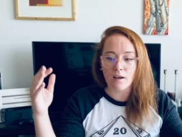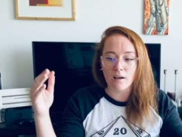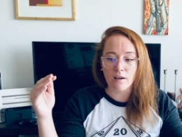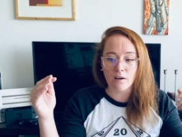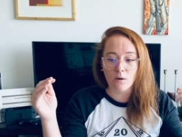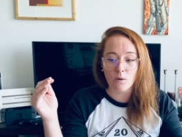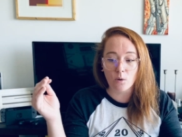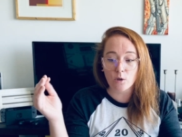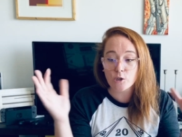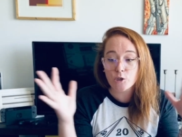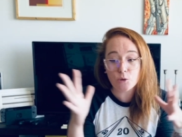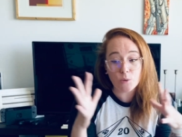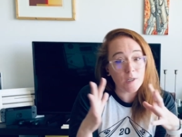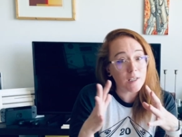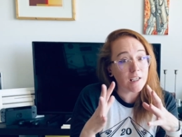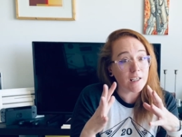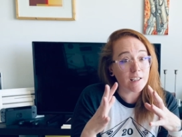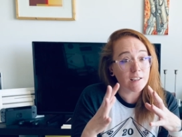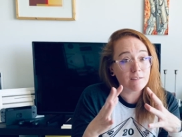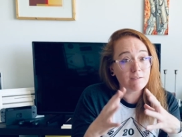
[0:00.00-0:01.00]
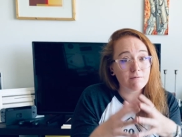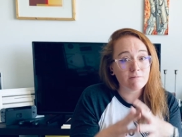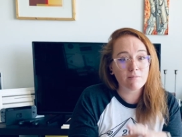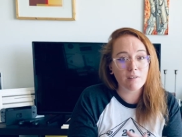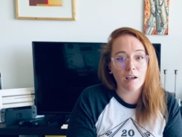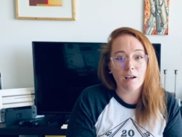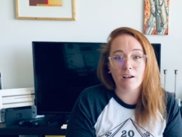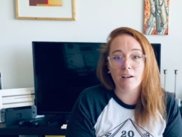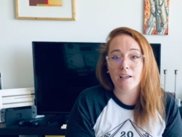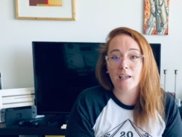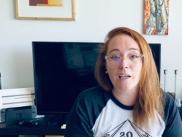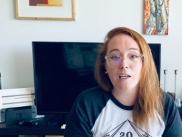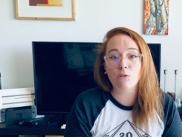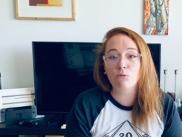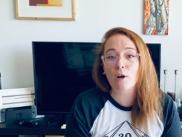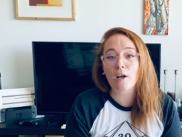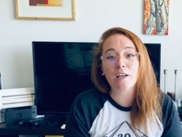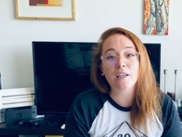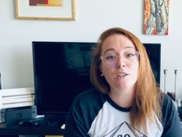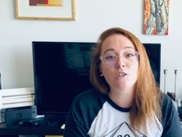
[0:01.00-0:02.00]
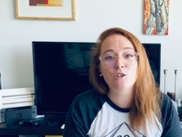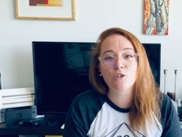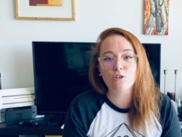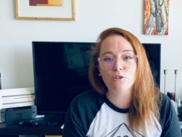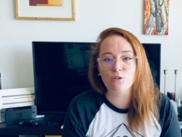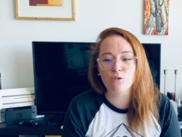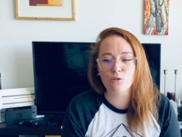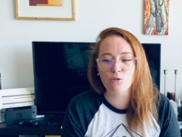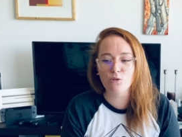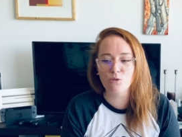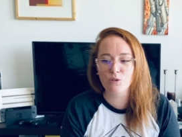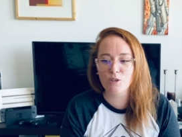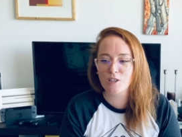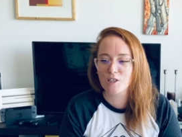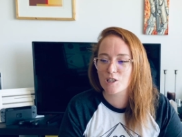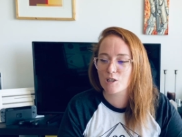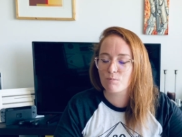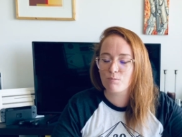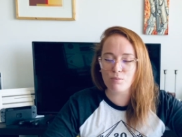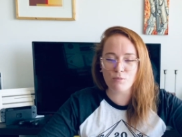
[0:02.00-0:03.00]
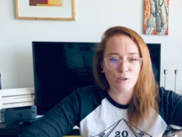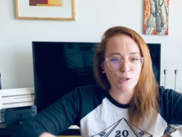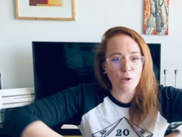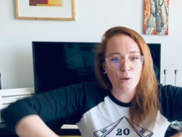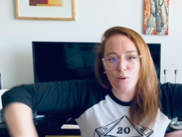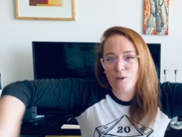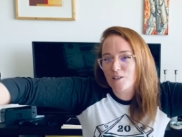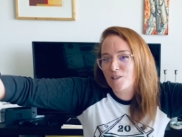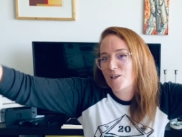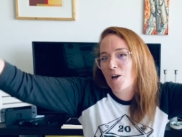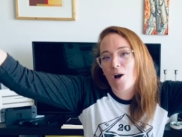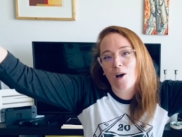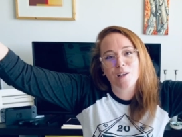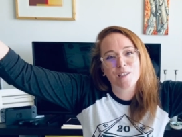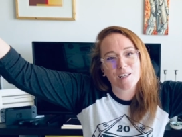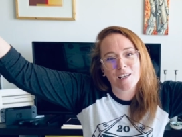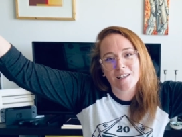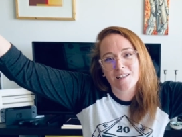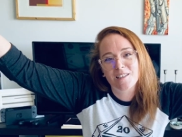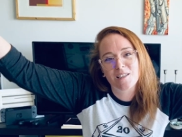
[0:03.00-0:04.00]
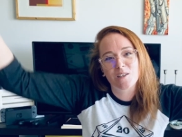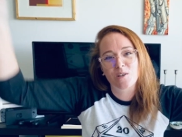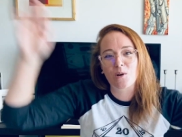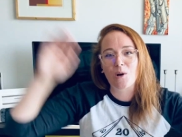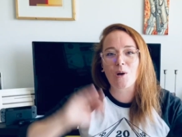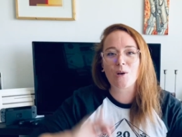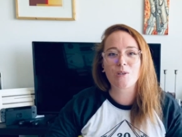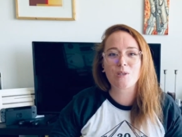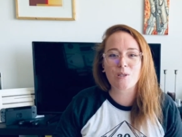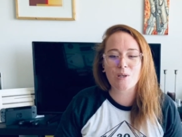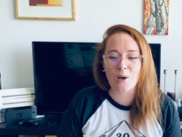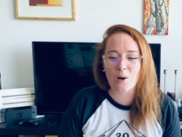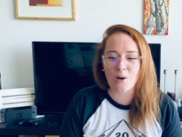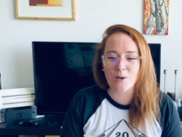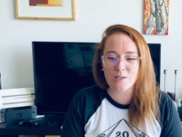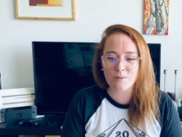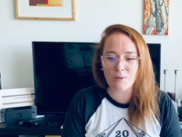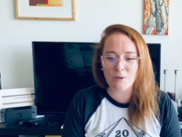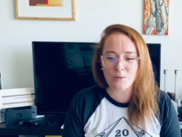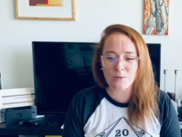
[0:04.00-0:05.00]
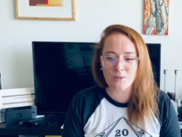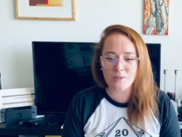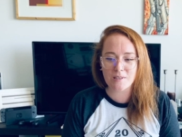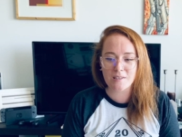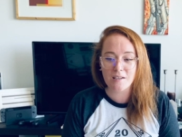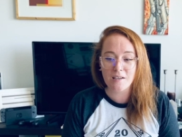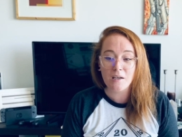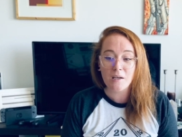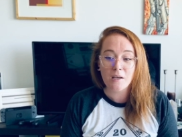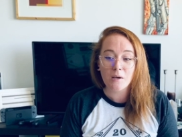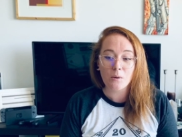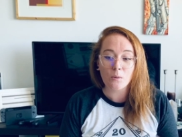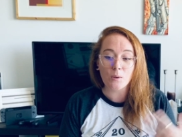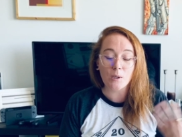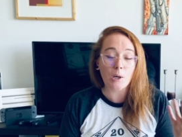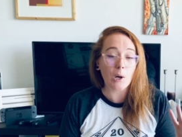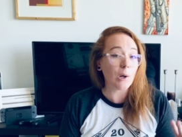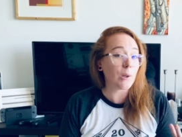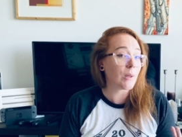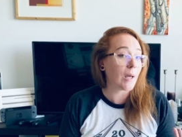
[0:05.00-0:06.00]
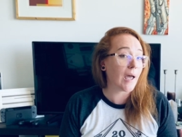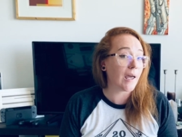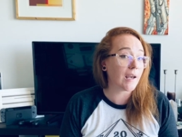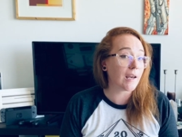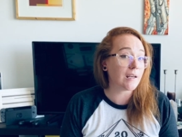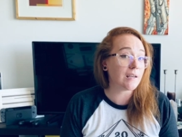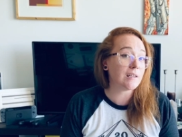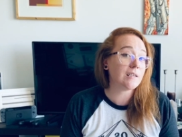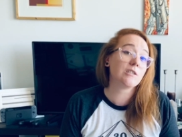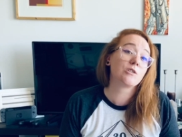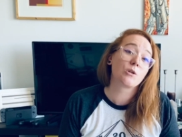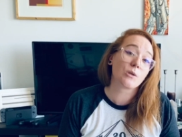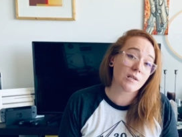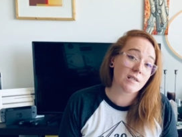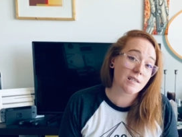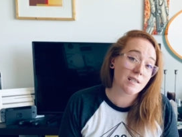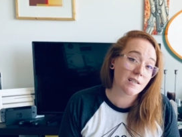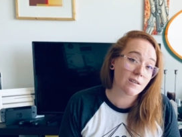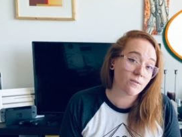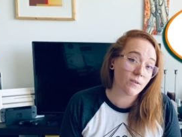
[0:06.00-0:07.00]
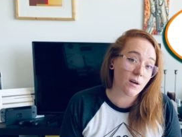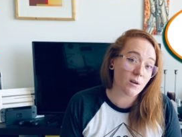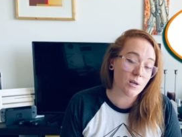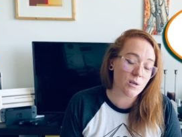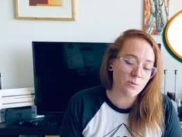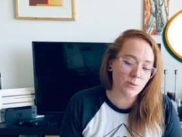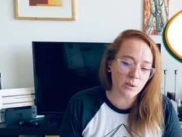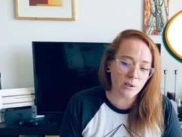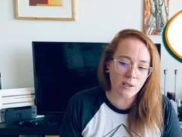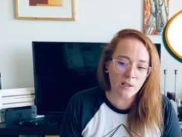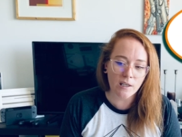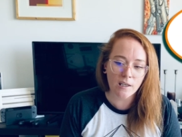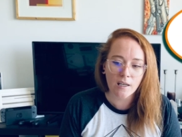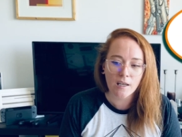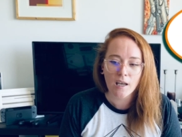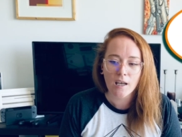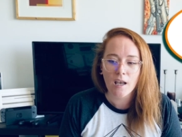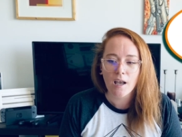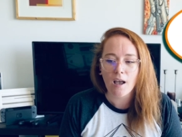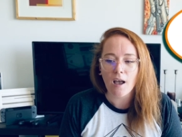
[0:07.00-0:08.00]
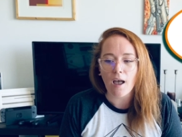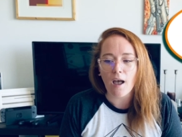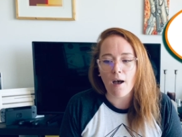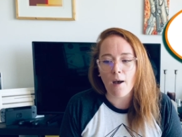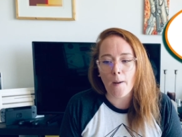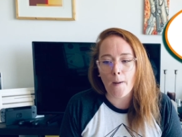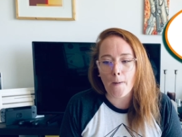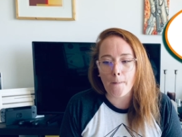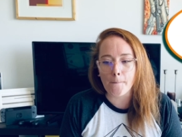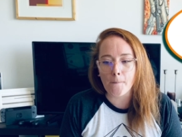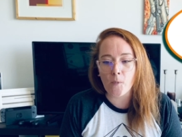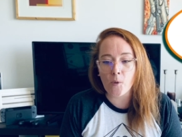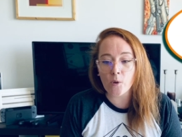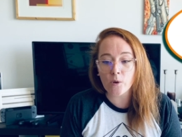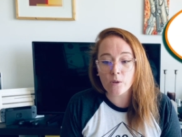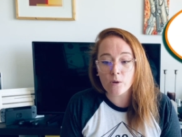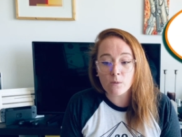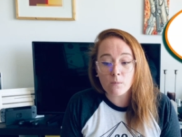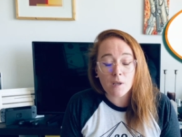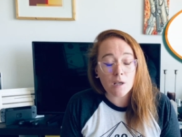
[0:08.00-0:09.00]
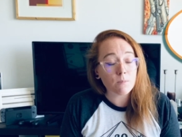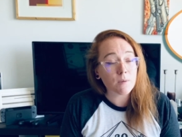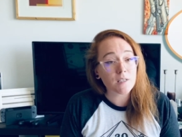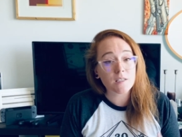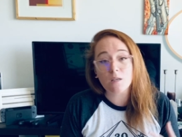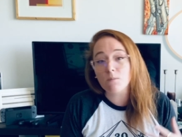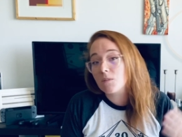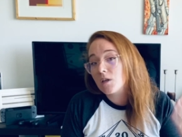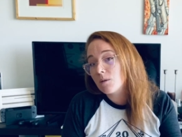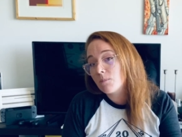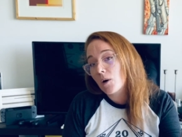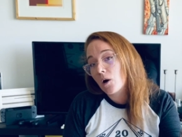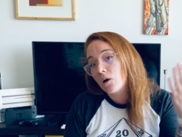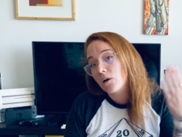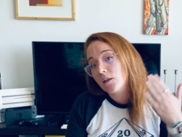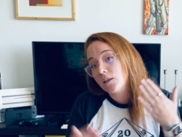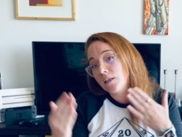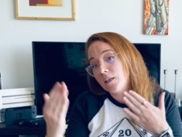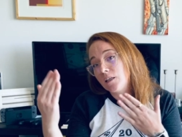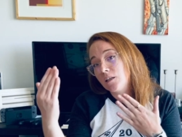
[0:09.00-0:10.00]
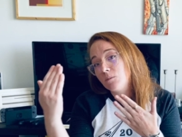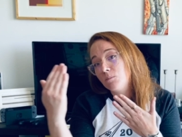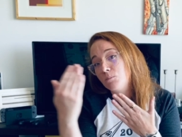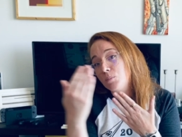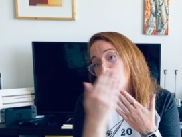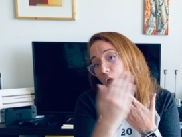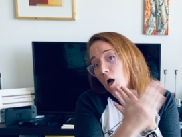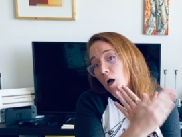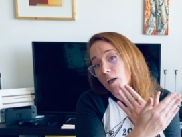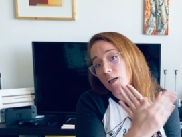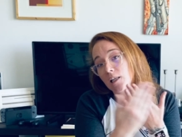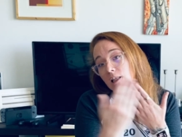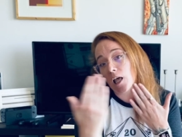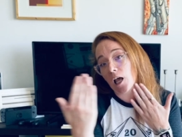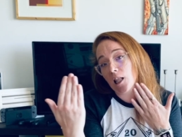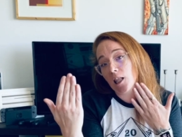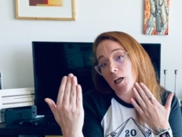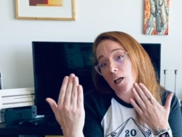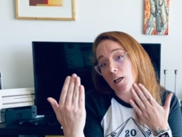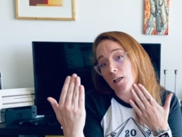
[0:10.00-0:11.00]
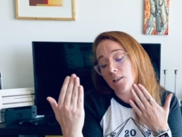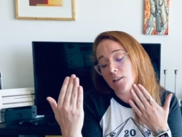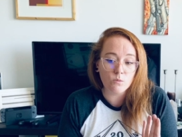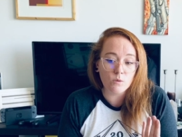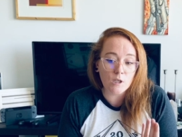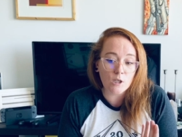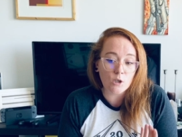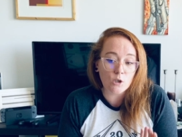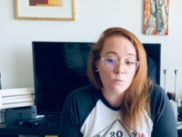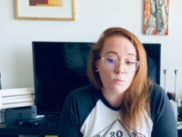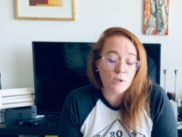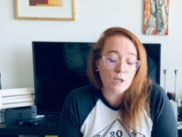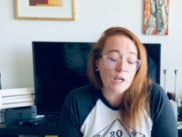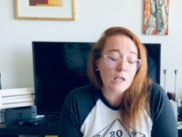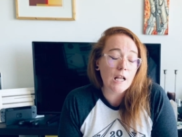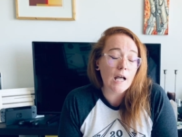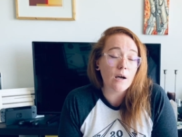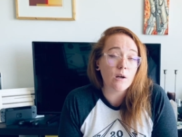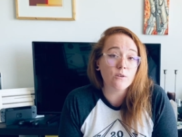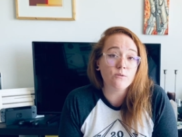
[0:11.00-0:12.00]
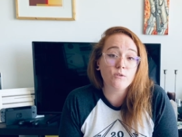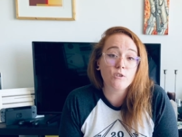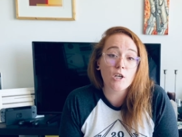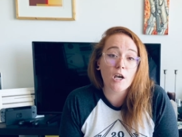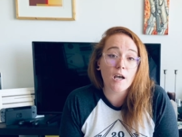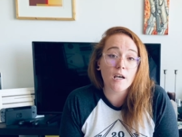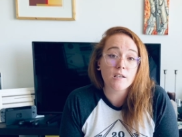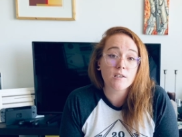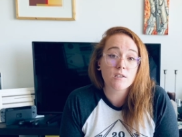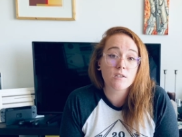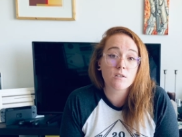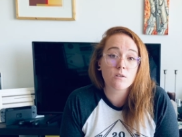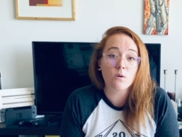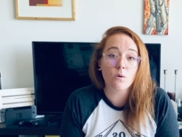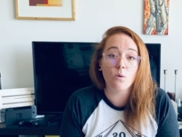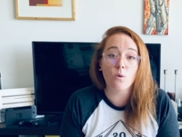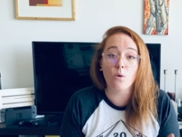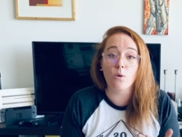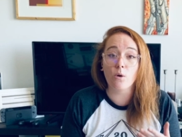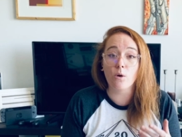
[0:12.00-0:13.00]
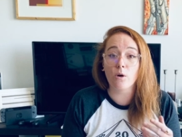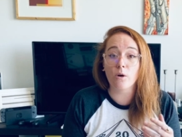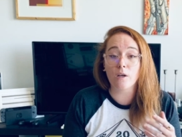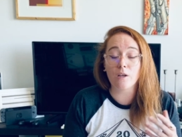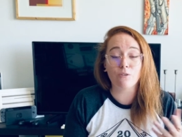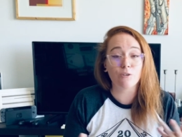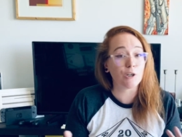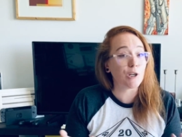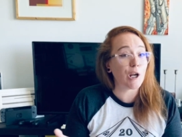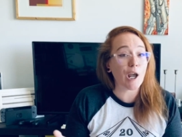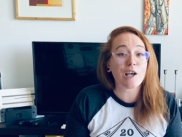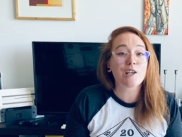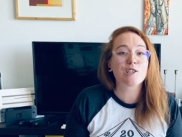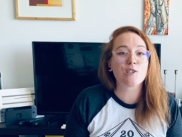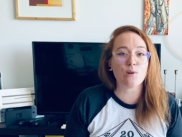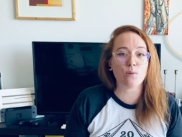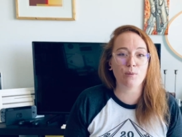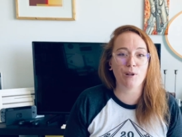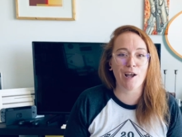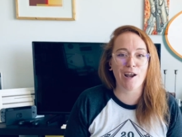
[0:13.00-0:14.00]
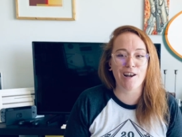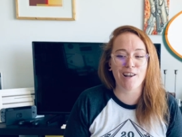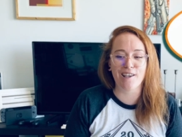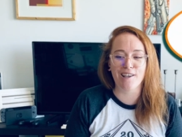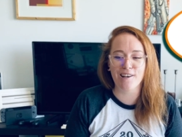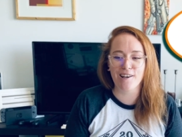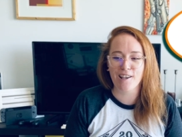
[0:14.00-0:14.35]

or shrinking, getting ready to explode its contents across the cosmos. We call that an intrinsic variable. Or there may be something partly blocking that light. It could be a cloud of dust or even an exoplanet.